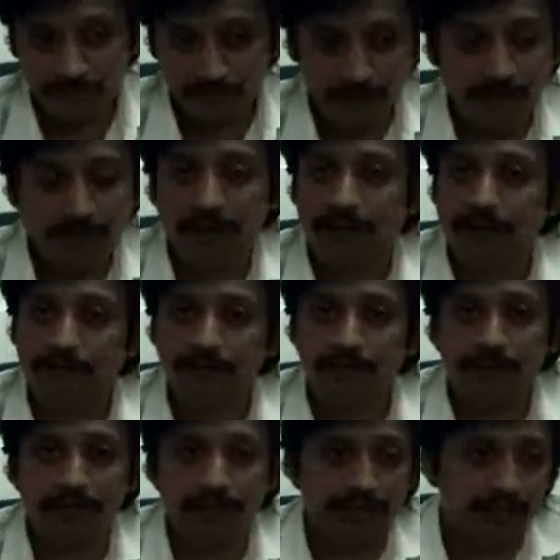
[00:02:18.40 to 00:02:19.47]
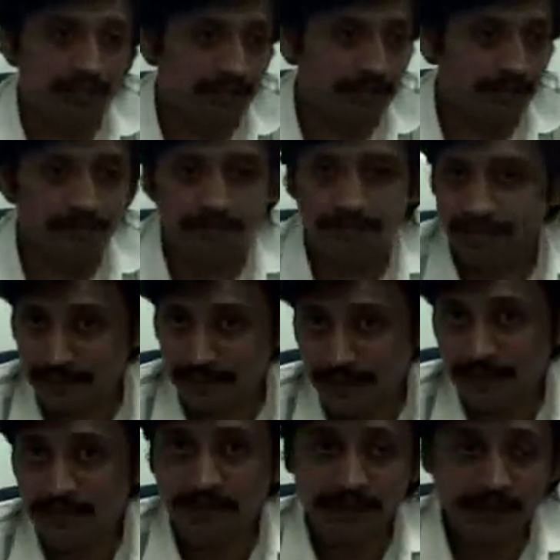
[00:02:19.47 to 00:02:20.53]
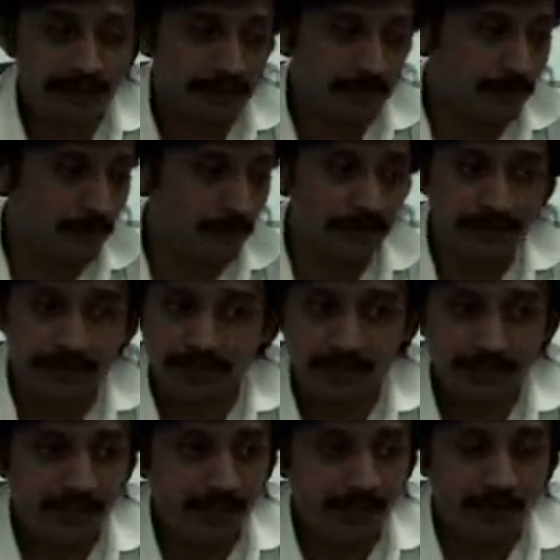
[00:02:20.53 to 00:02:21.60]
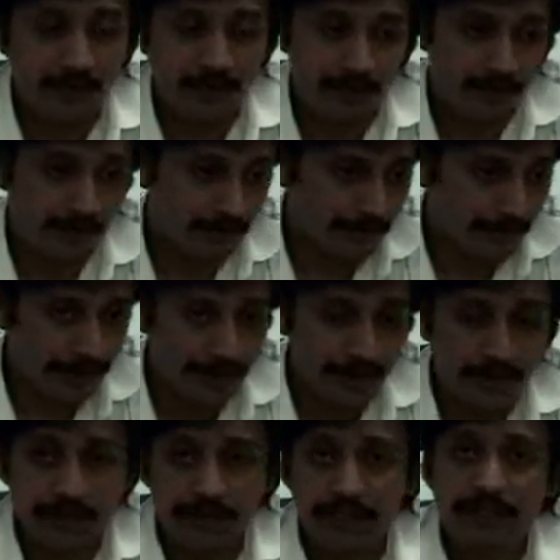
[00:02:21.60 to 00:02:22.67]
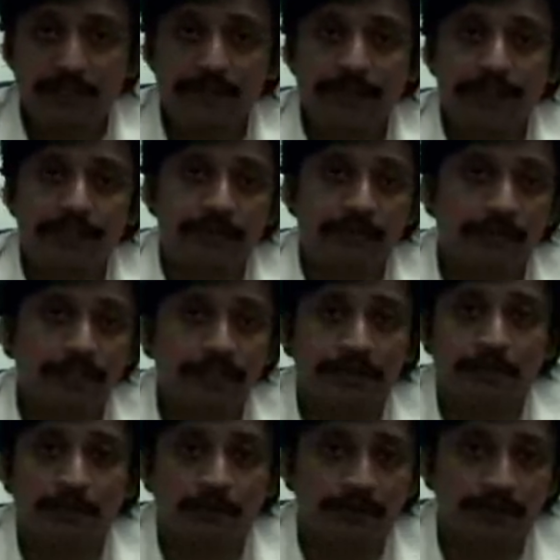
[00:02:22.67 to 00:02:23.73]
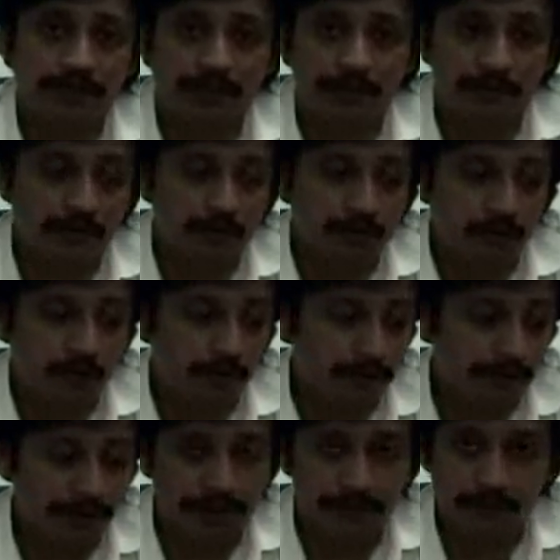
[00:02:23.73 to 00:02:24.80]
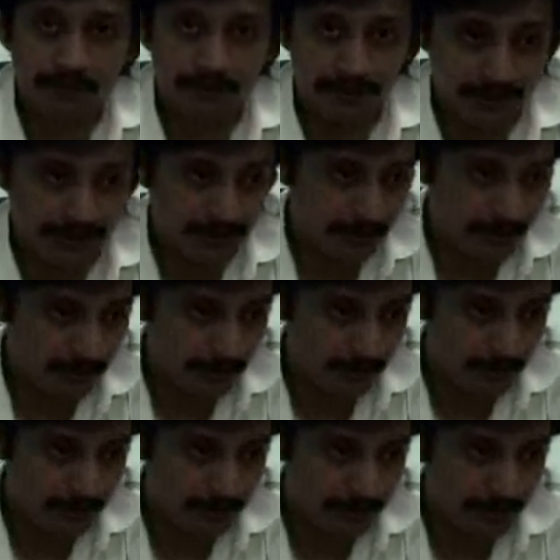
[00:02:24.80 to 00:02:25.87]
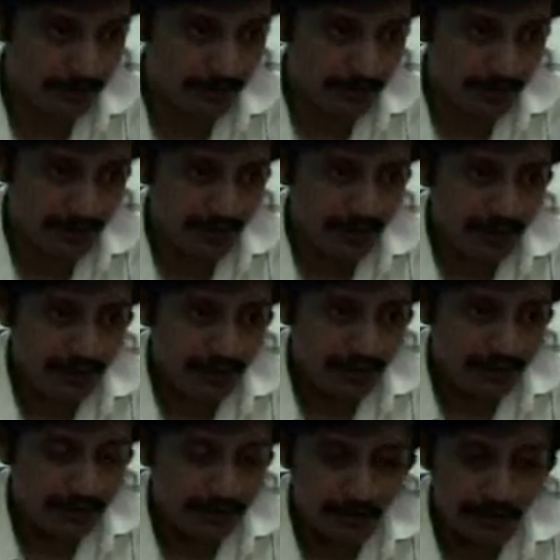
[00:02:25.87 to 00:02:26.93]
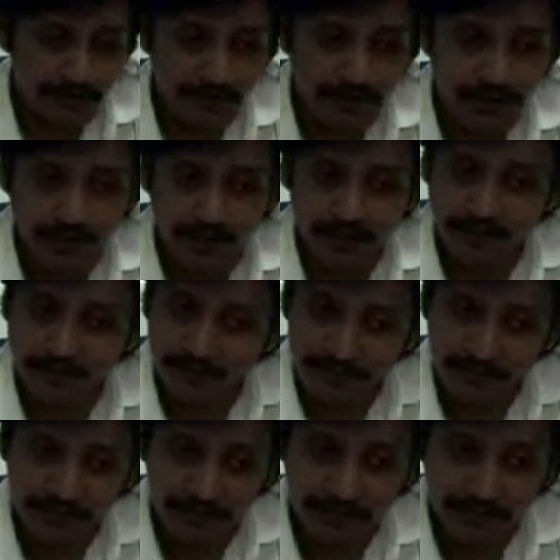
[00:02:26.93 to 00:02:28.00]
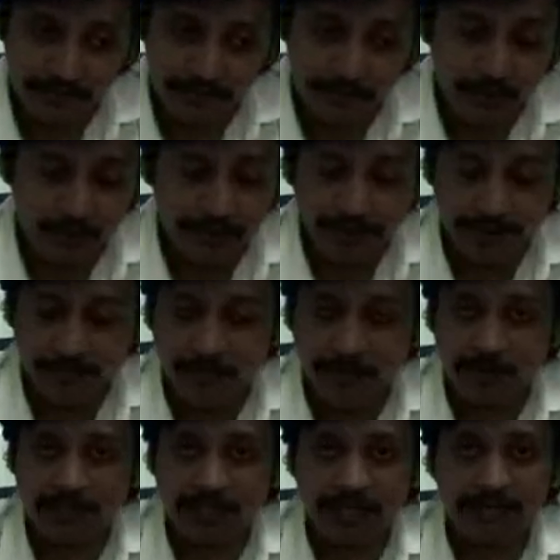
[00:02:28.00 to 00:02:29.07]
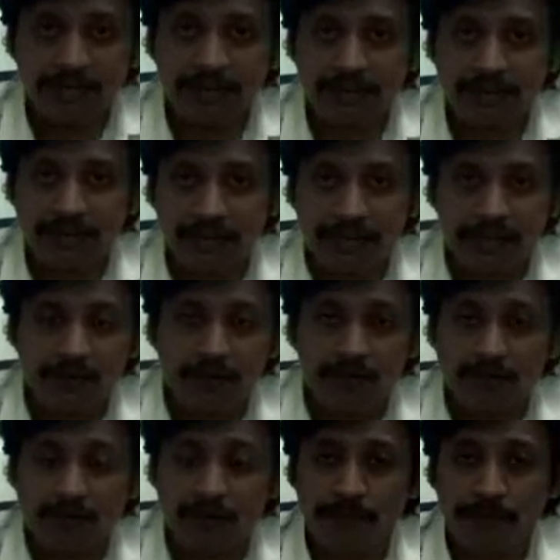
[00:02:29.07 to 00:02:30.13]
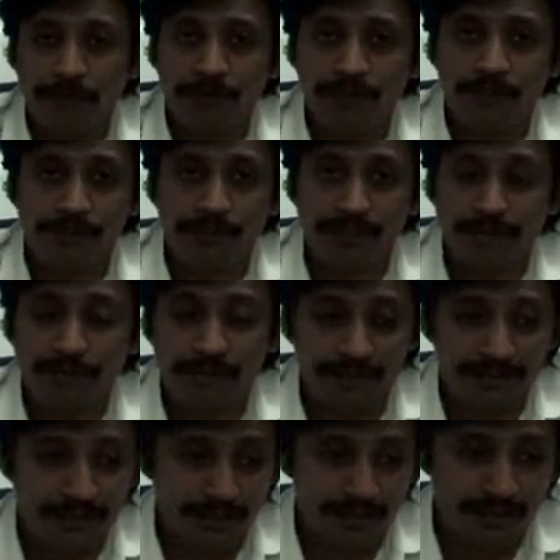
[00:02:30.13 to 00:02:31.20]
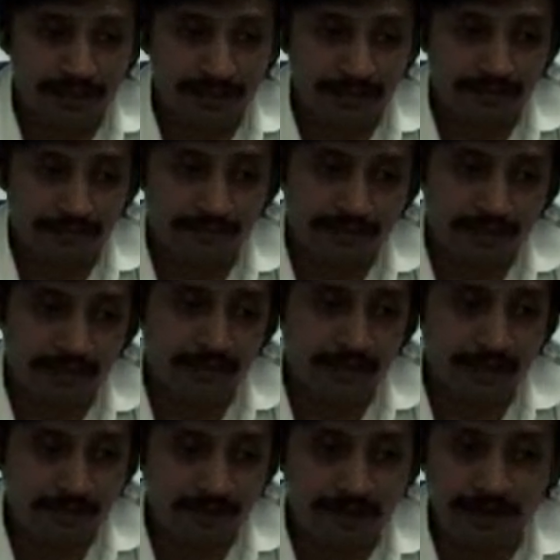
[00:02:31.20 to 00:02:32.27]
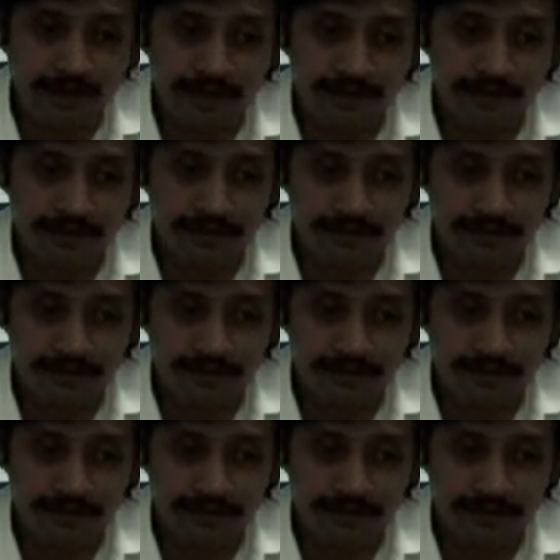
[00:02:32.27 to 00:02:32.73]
we are trying a level best. And when they went and spoke, or when any of the other relatives went and spoke, there was no proper response. So this was really bothering me, because I haven't got the opportunity to see my son, and whenever I tried,